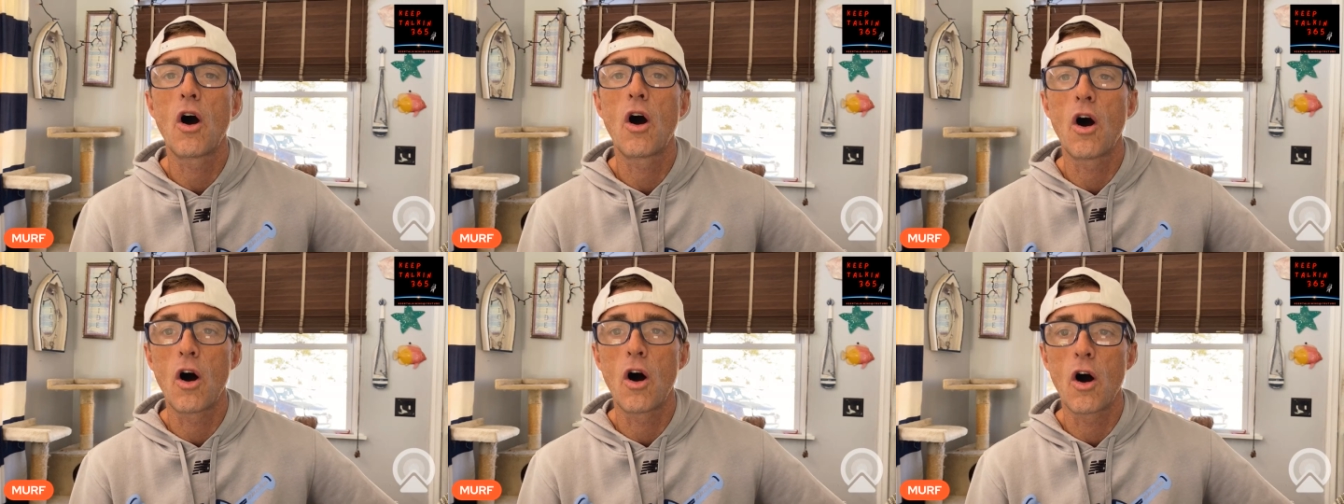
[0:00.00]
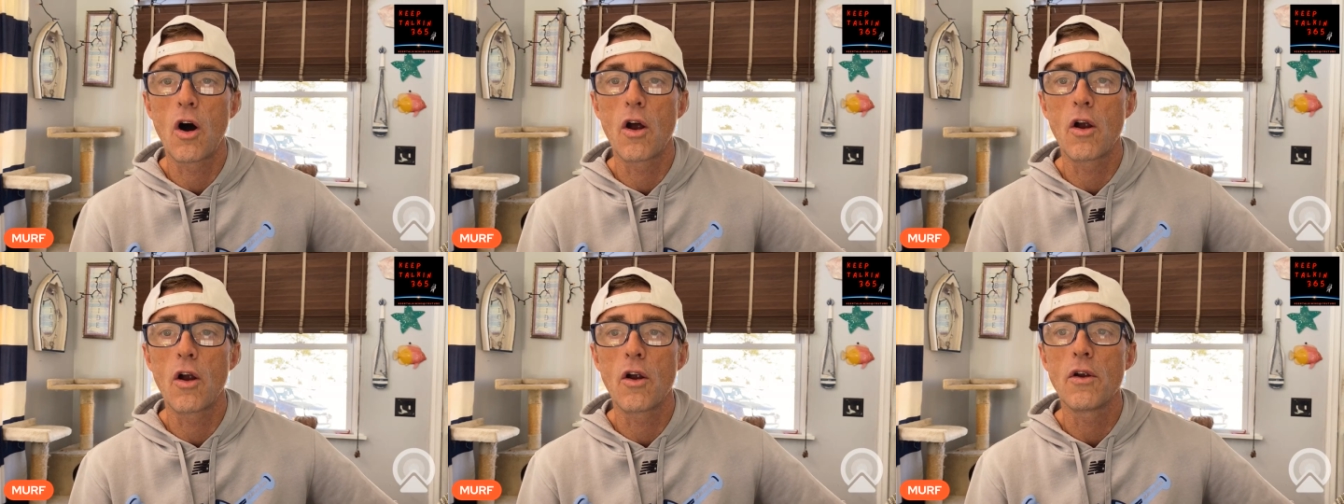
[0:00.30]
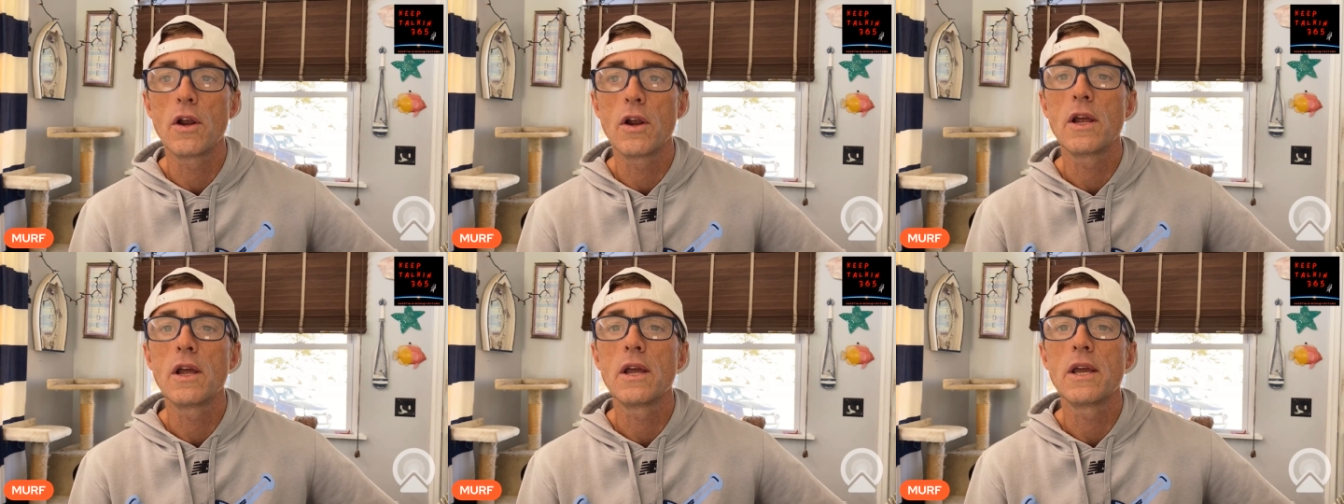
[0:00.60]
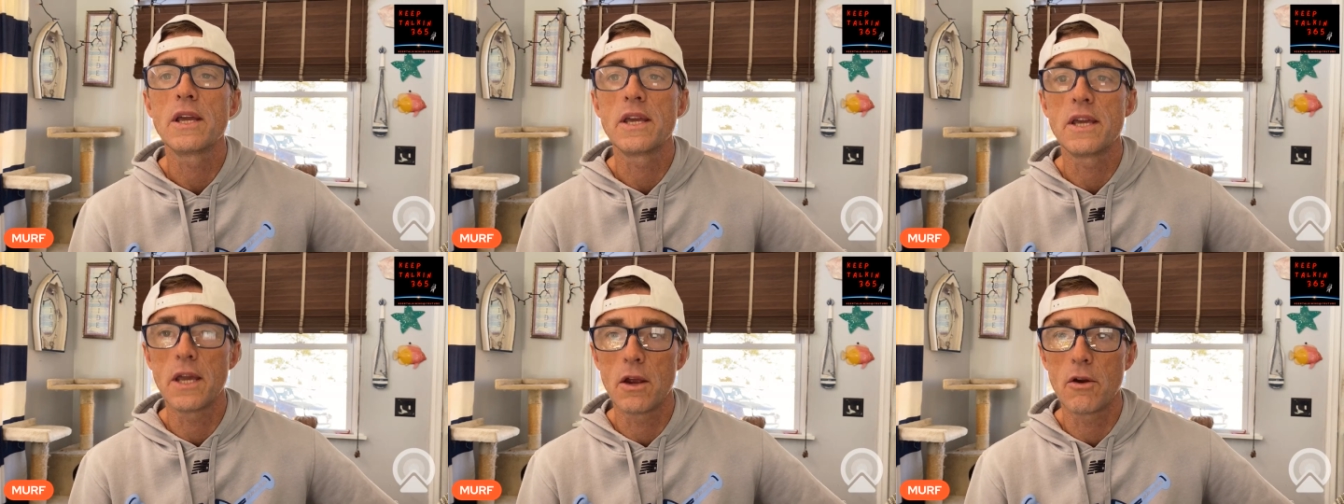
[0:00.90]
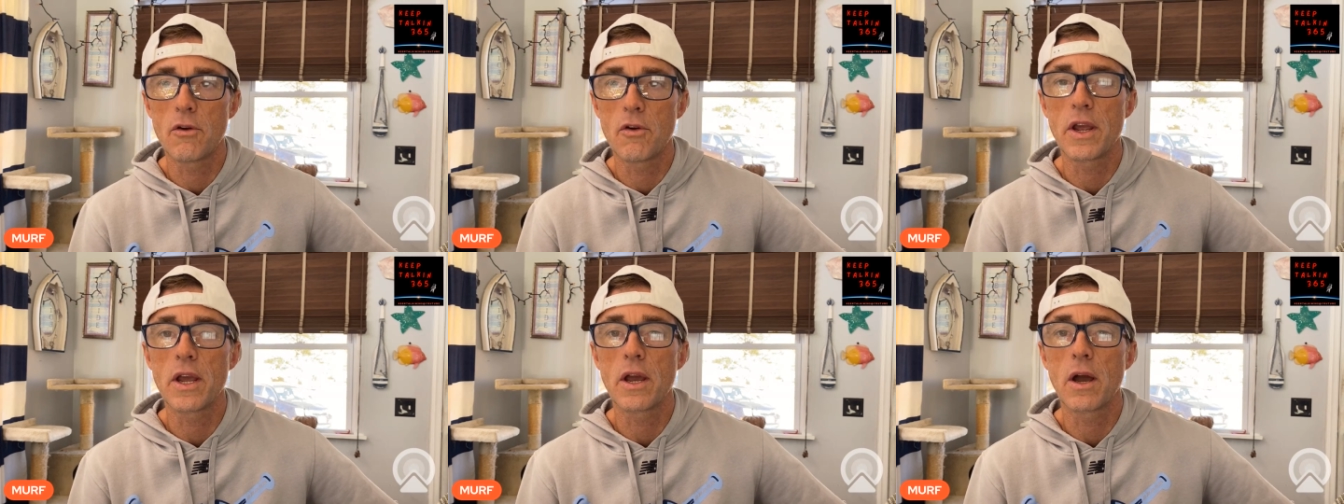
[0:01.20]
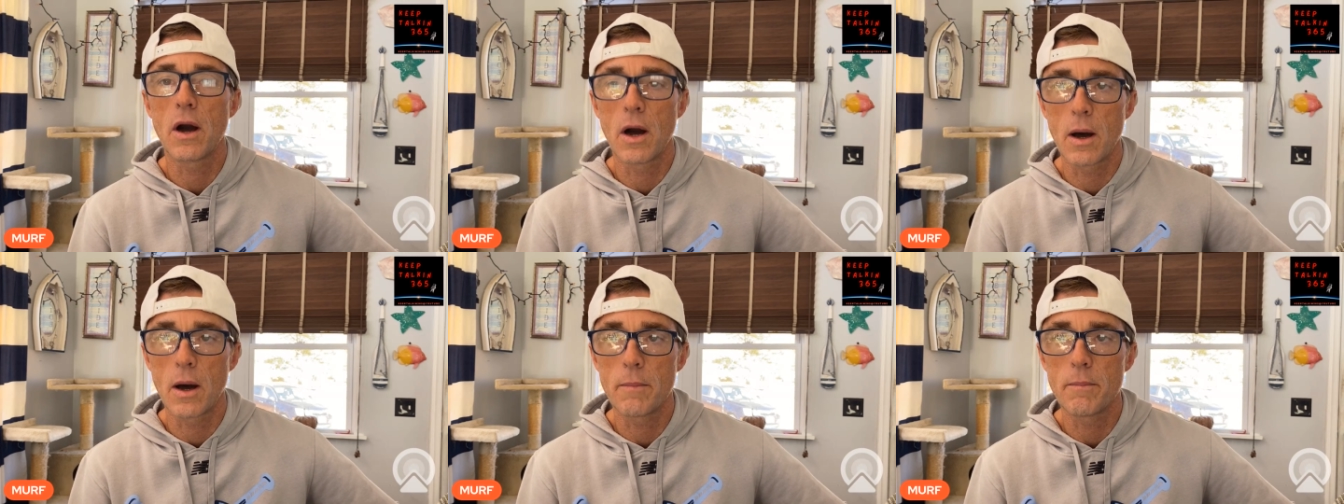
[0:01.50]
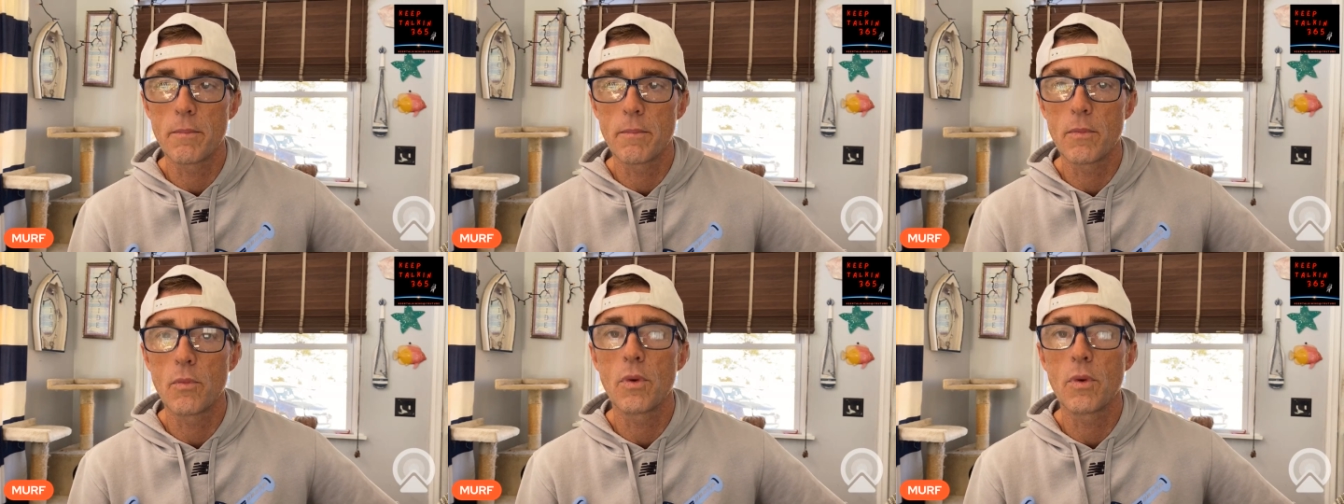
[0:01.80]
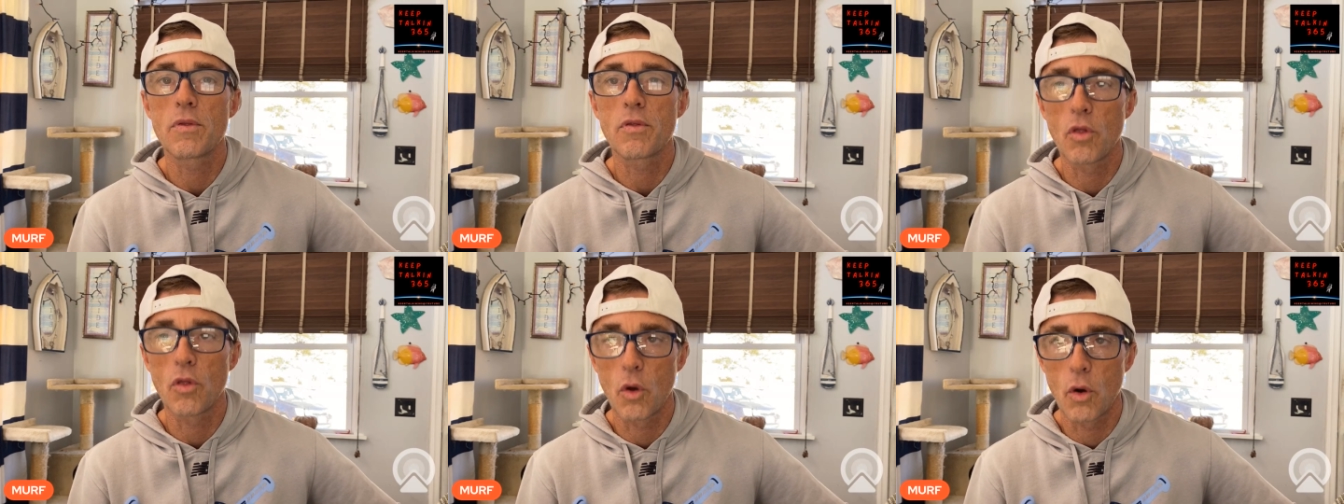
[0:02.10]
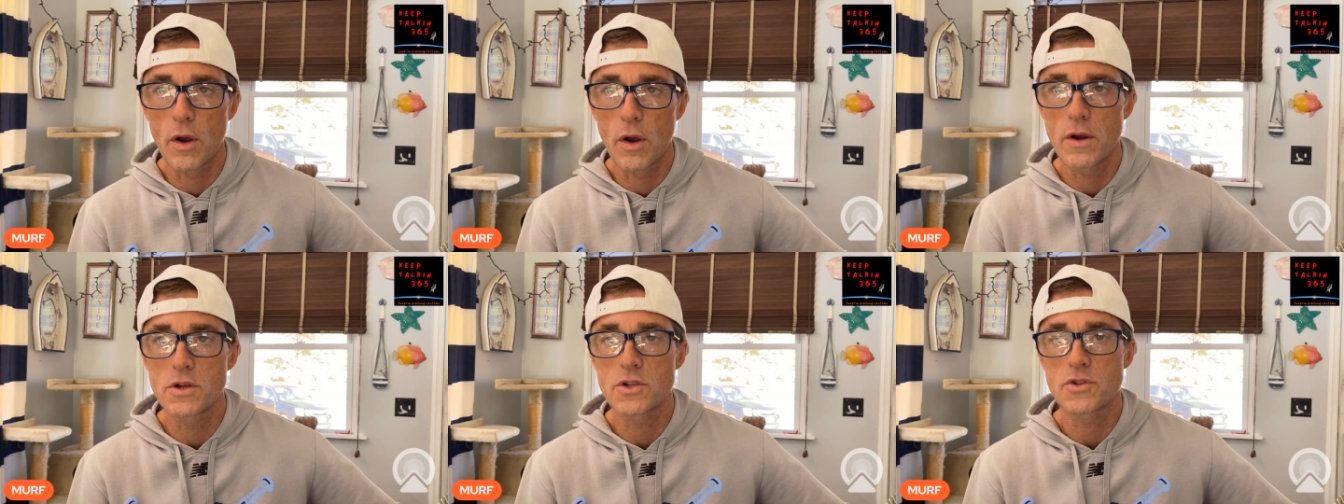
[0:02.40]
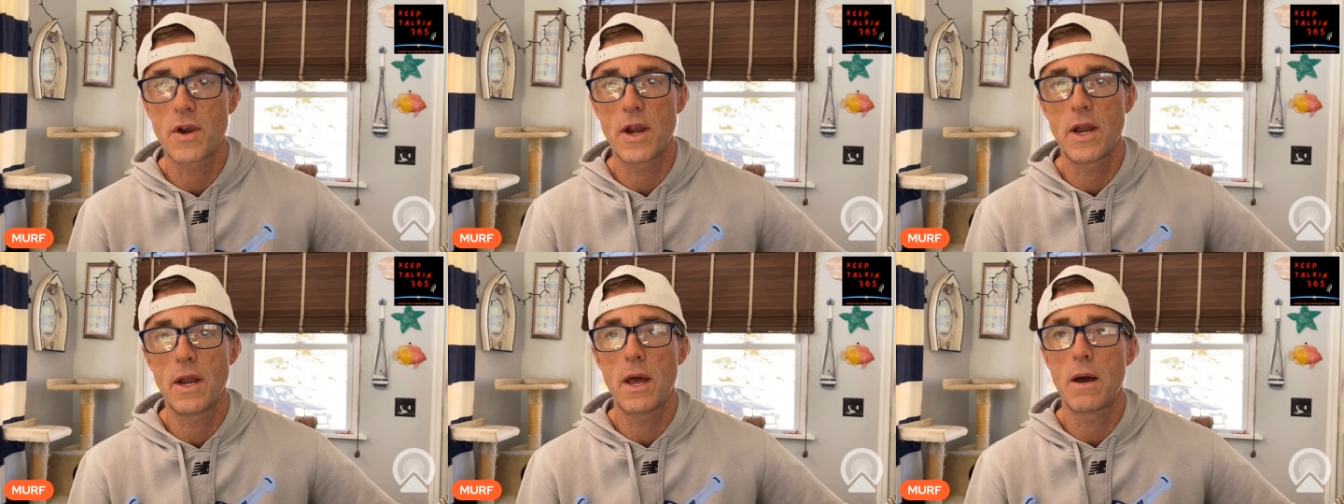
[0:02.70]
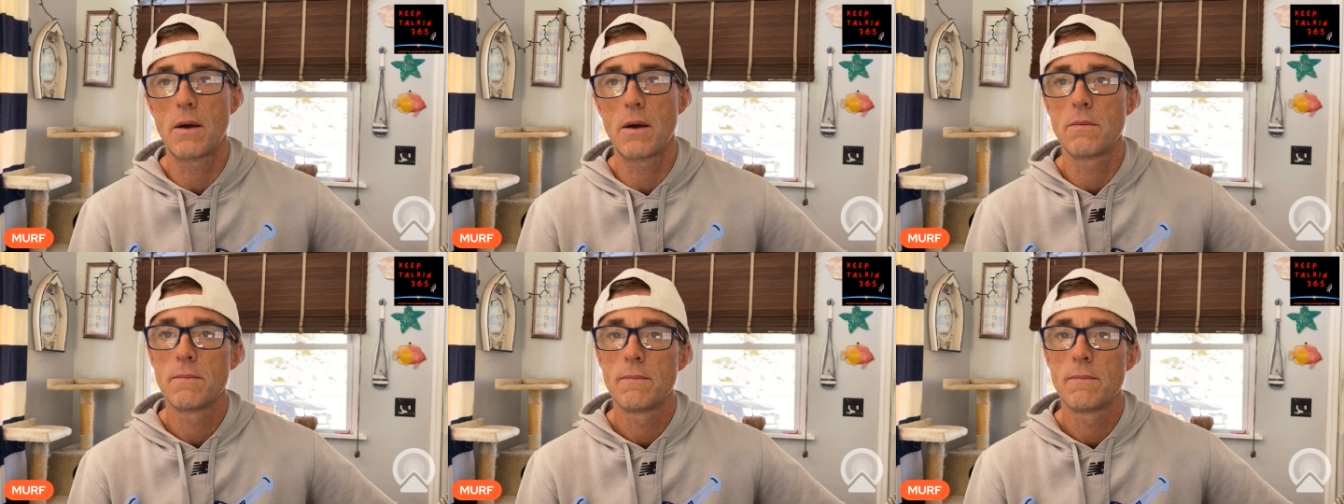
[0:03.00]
are gearing up with lawyers right now.